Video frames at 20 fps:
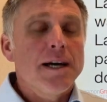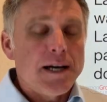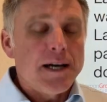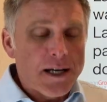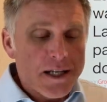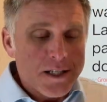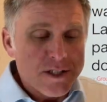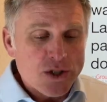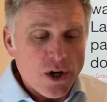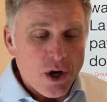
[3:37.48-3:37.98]

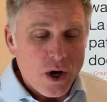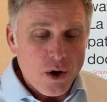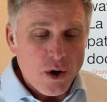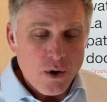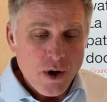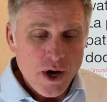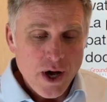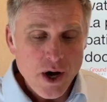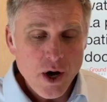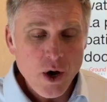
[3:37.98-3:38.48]

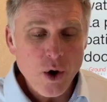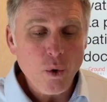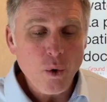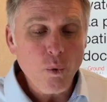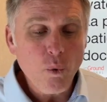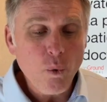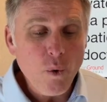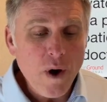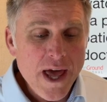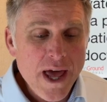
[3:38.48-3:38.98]
So,
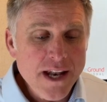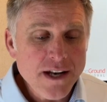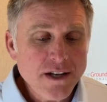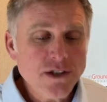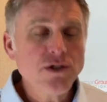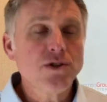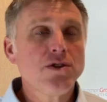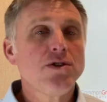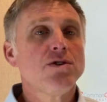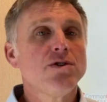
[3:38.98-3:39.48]
when
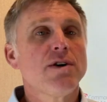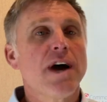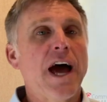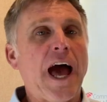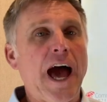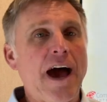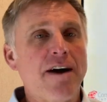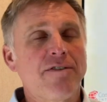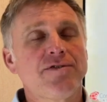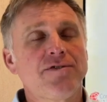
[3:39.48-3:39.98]
do you
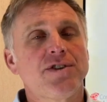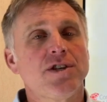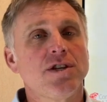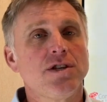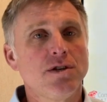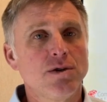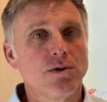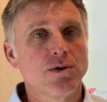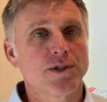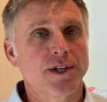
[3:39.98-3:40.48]
have to
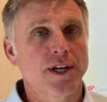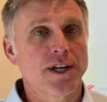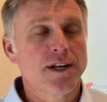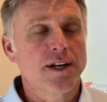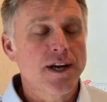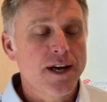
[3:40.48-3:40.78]
use it?